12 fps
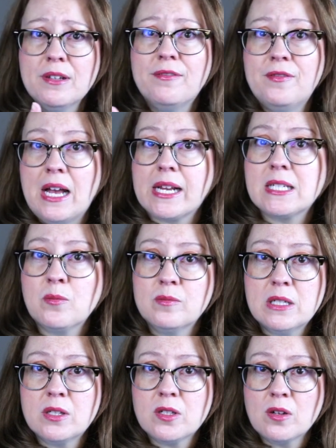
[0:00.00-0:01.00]
effect and
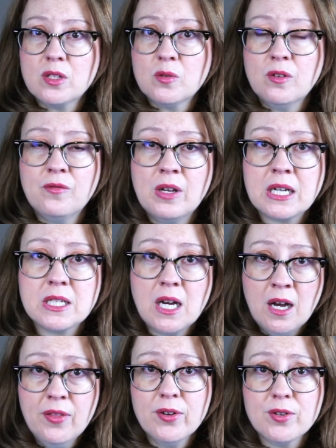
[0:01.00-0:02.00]
it starts to affect
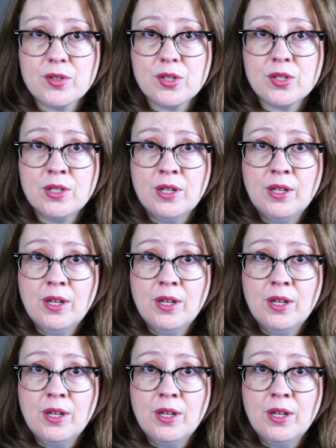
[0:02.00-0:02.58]
others.